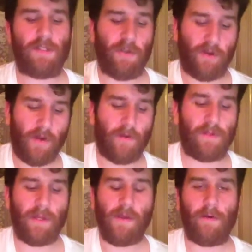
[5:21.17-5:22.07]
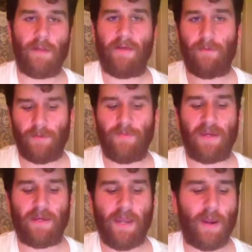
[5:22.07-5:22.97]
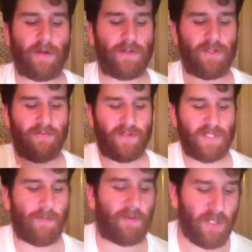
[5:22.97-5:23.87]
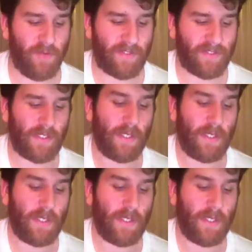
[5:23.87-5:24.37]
So you're currently a hero level when you make a character, so for example humans